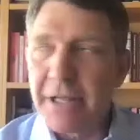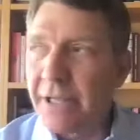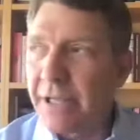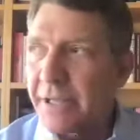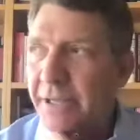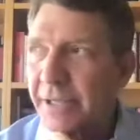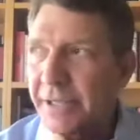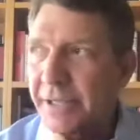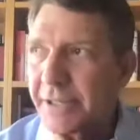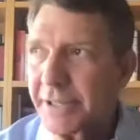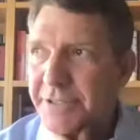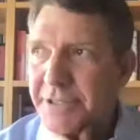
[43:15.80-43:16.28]

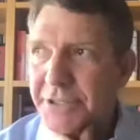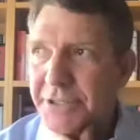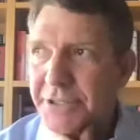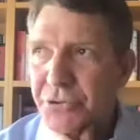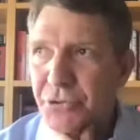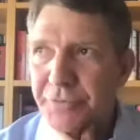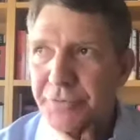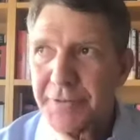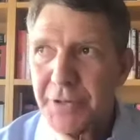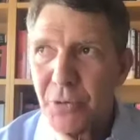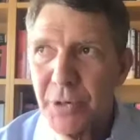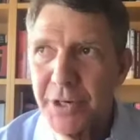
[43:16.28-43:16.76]
that's a
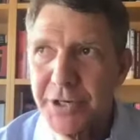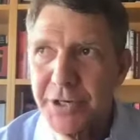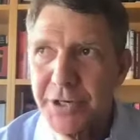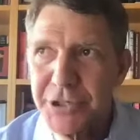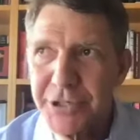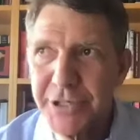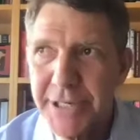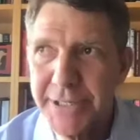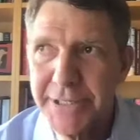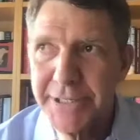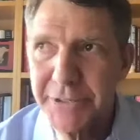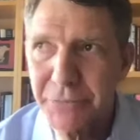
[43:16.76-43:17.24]
terrific
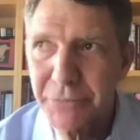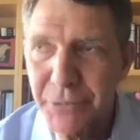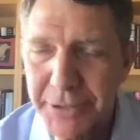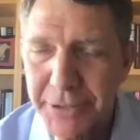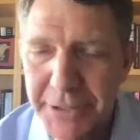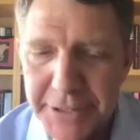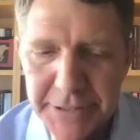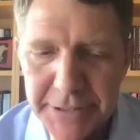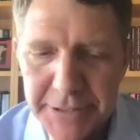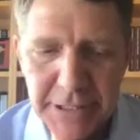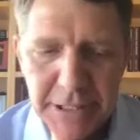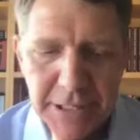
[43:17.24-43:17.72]
question. I didn't
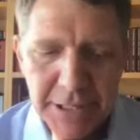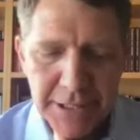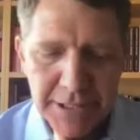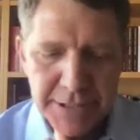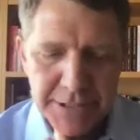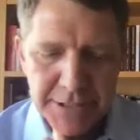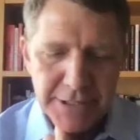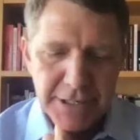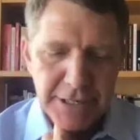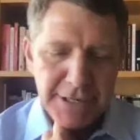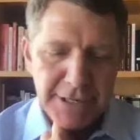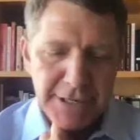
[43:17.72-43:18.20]
really
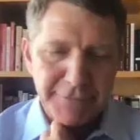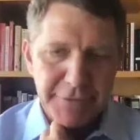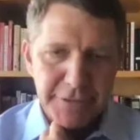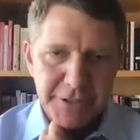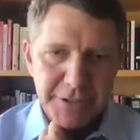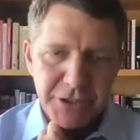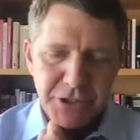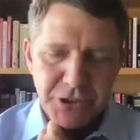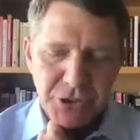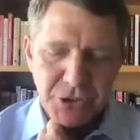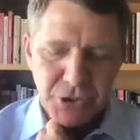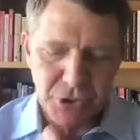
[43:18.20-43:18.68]
uh, dive
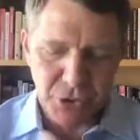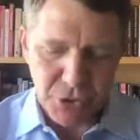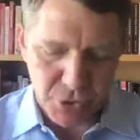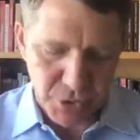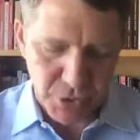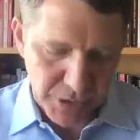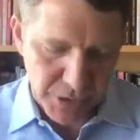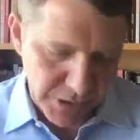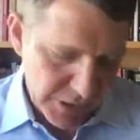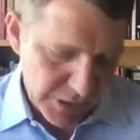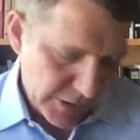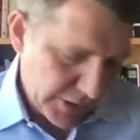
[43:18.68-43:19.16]

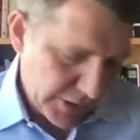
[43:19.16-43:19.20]
into